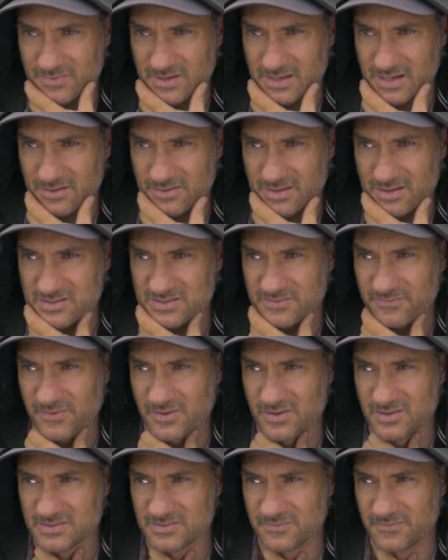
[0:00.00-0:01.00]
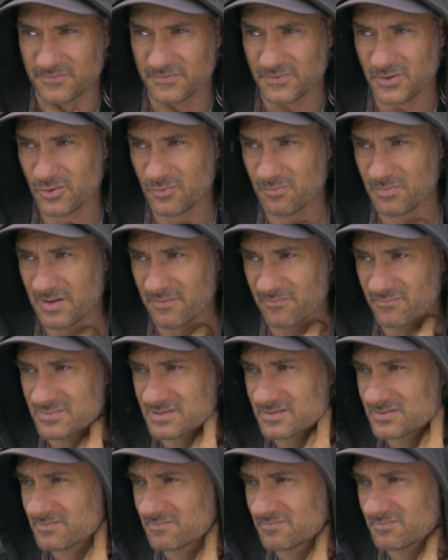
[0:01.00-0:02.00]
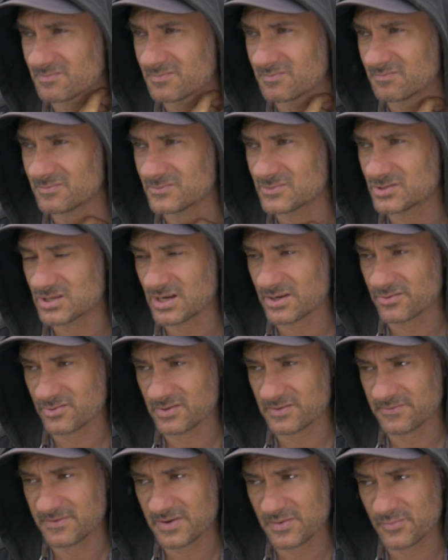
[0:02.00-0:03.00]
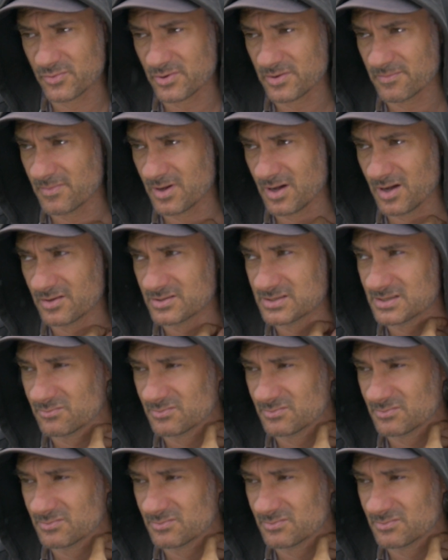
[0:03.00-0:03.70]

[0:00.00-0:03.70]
you know, those first few months, January, February, March.